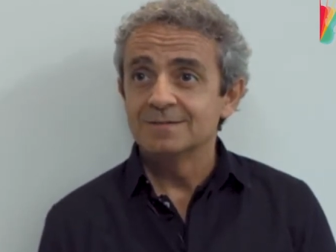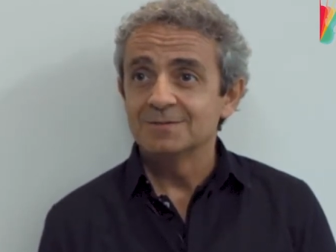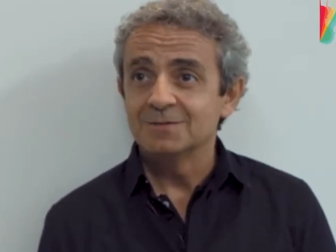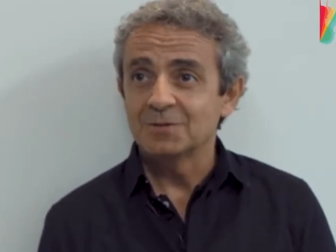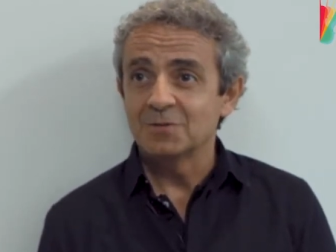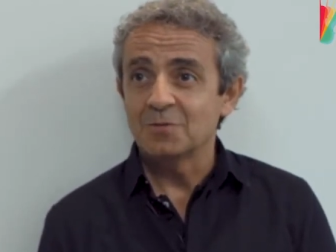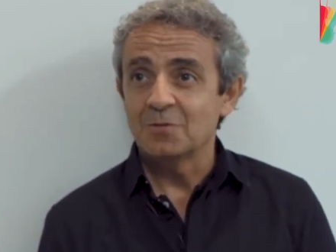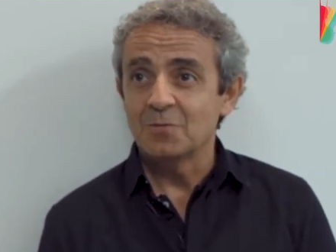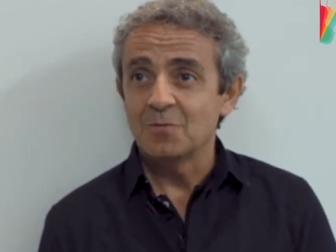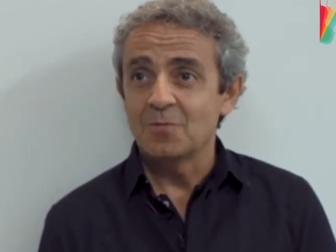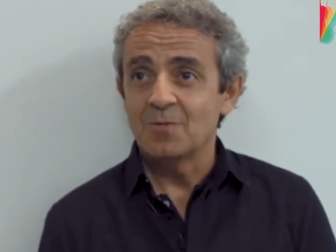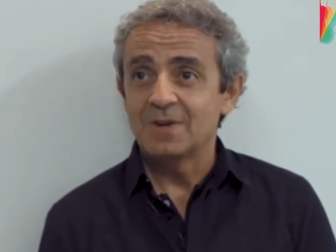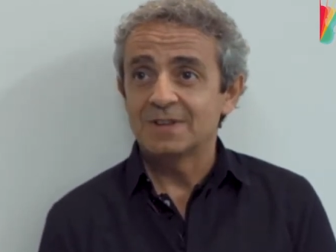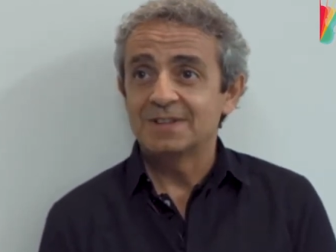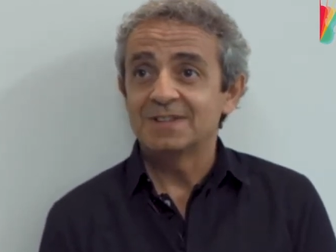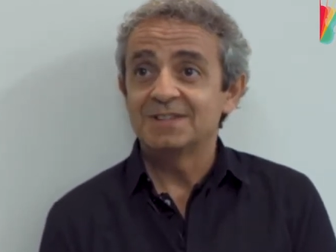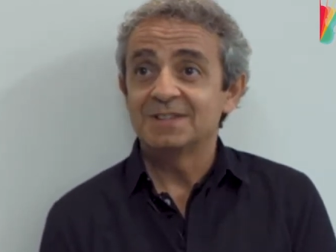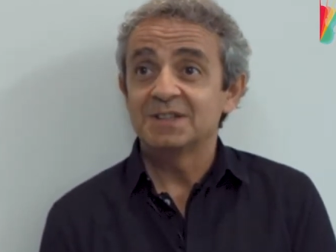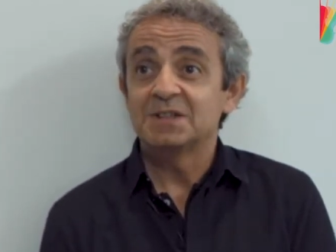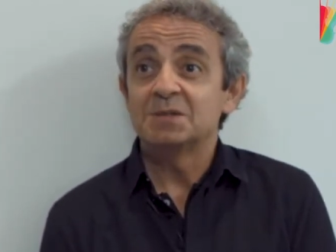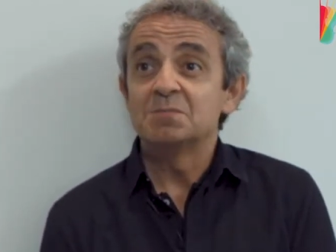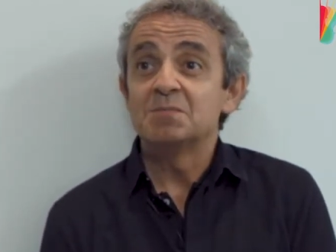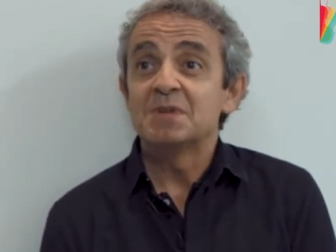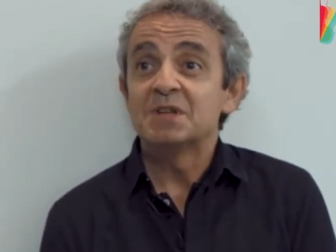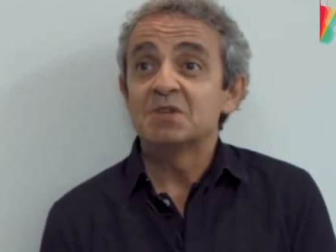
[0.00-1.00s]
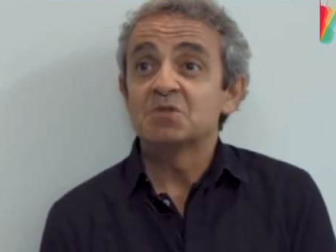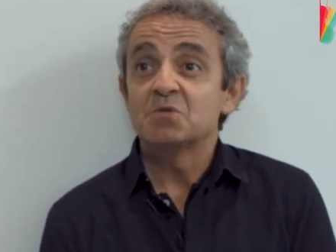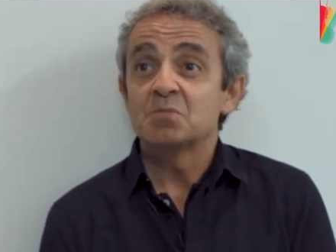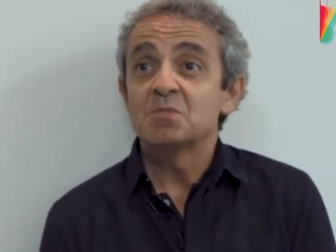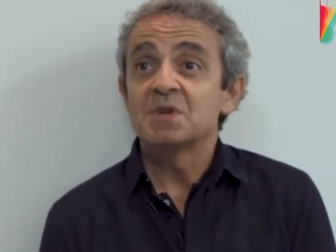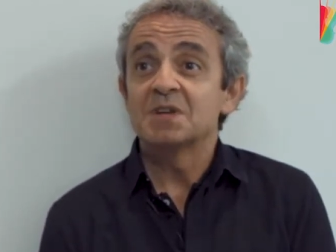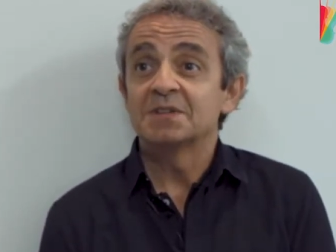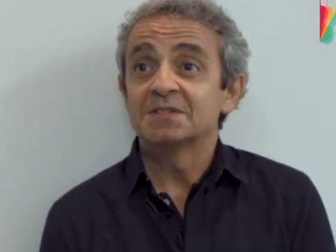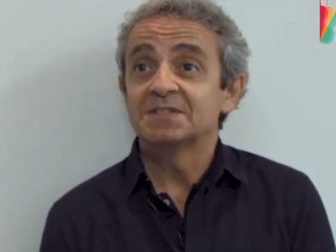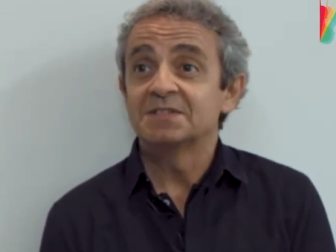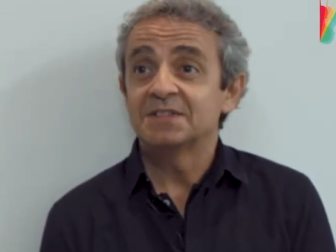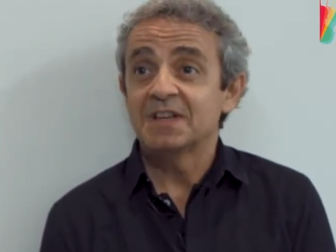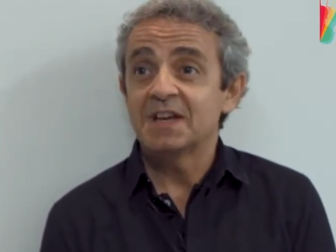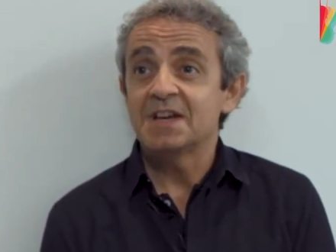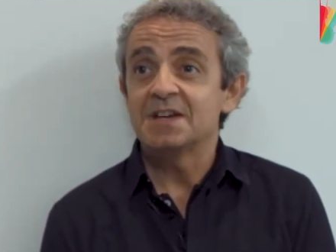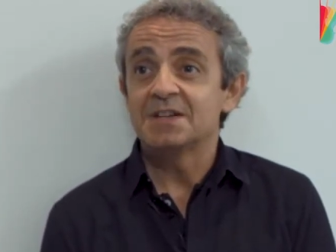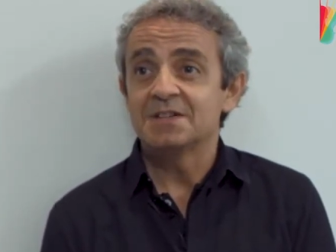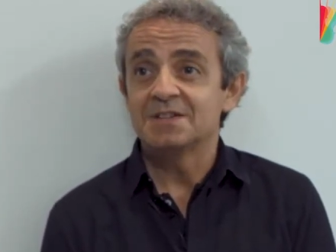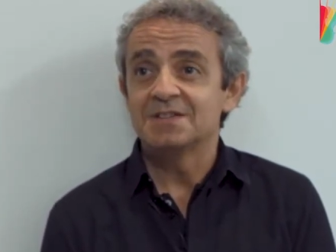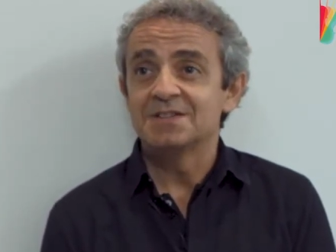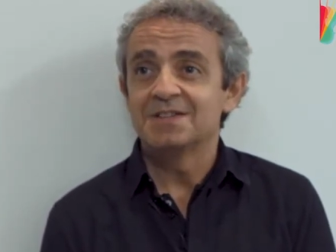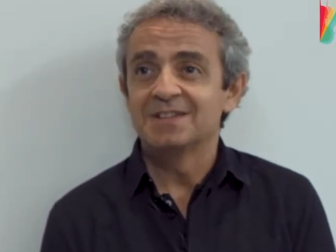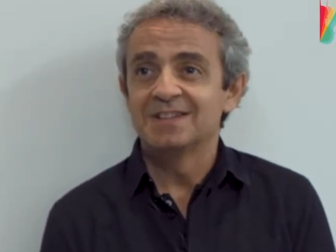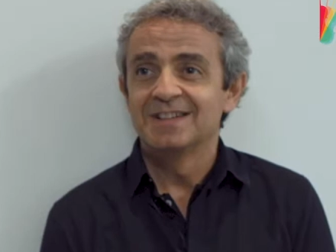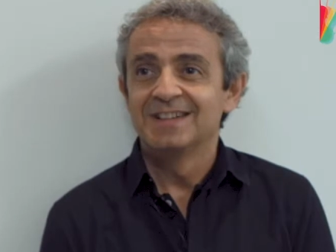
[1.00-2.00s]
to what does it mean to be on
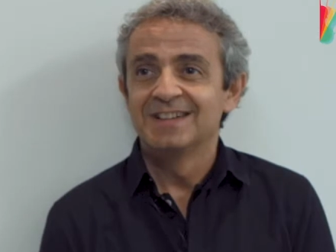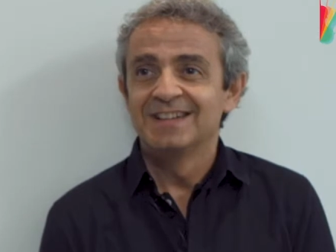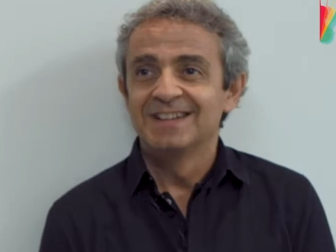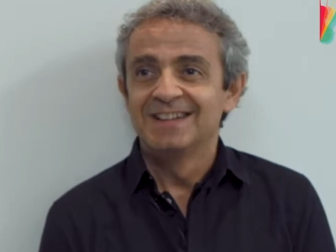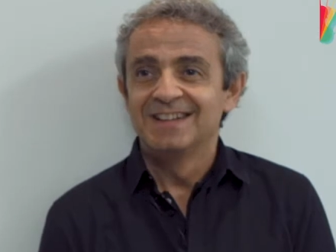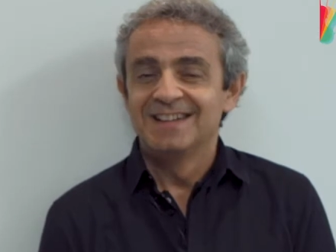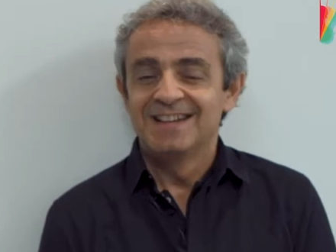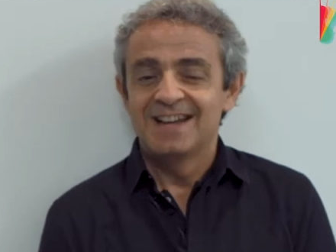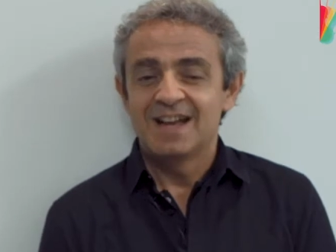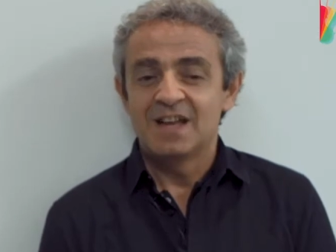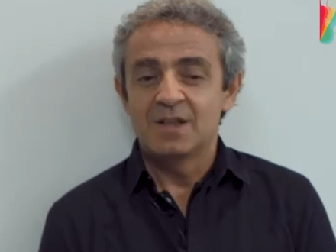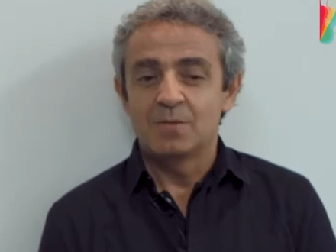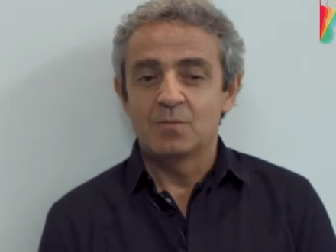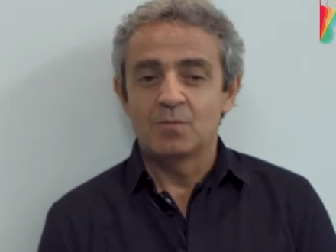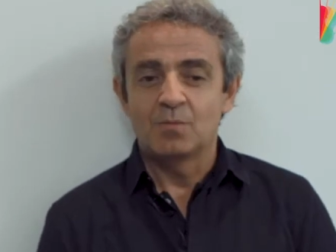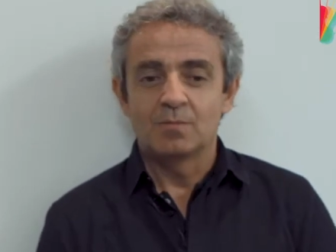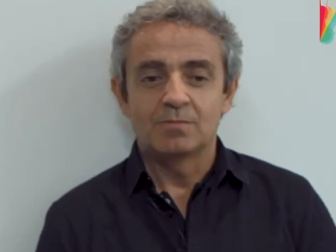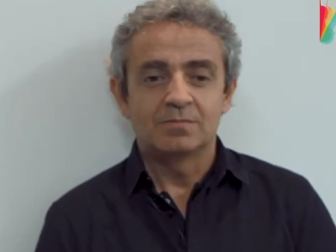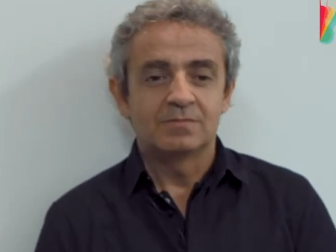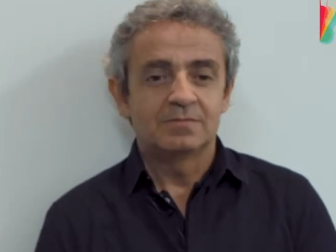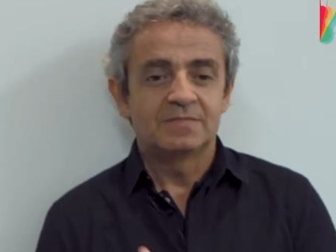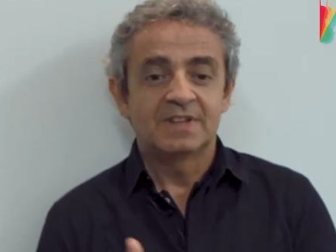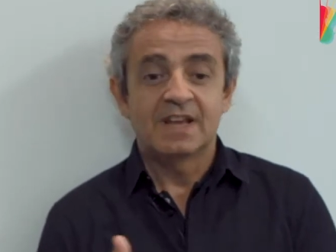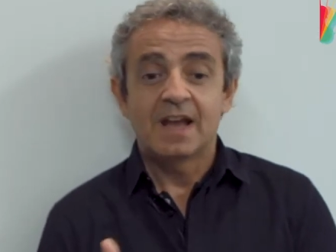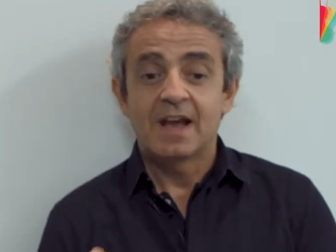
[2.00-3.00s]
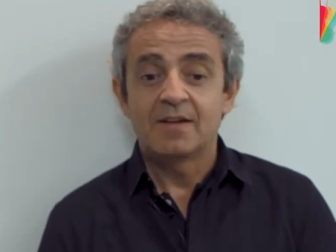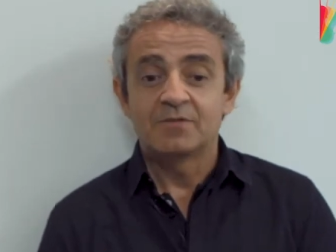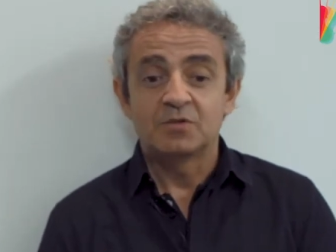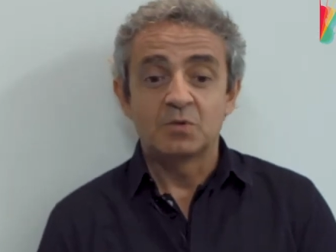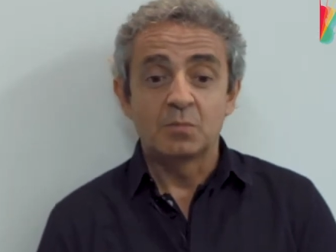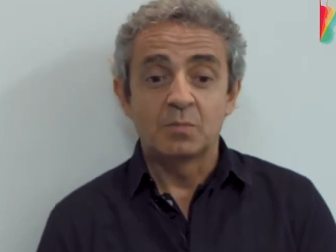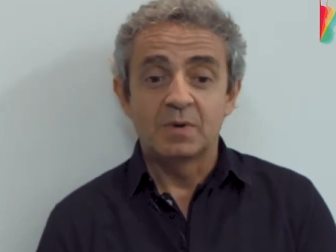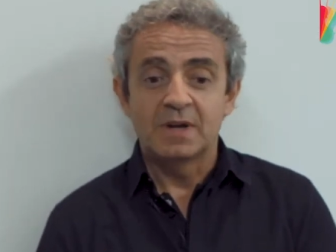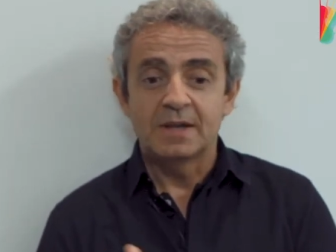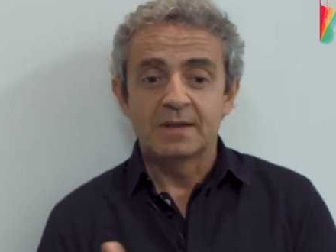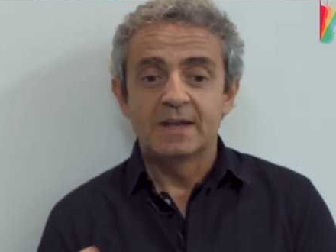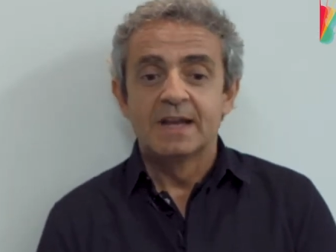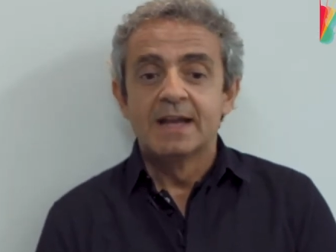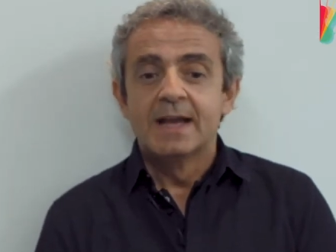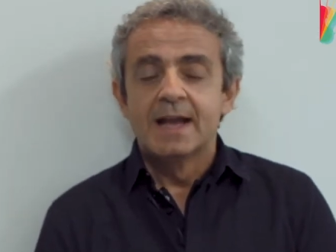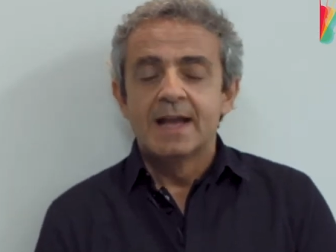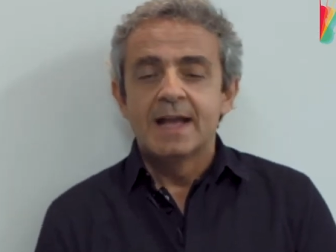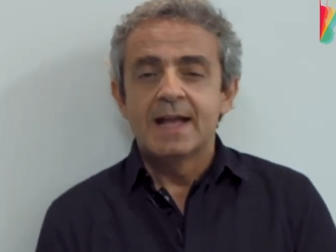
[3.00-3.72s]
stage, and they have to play.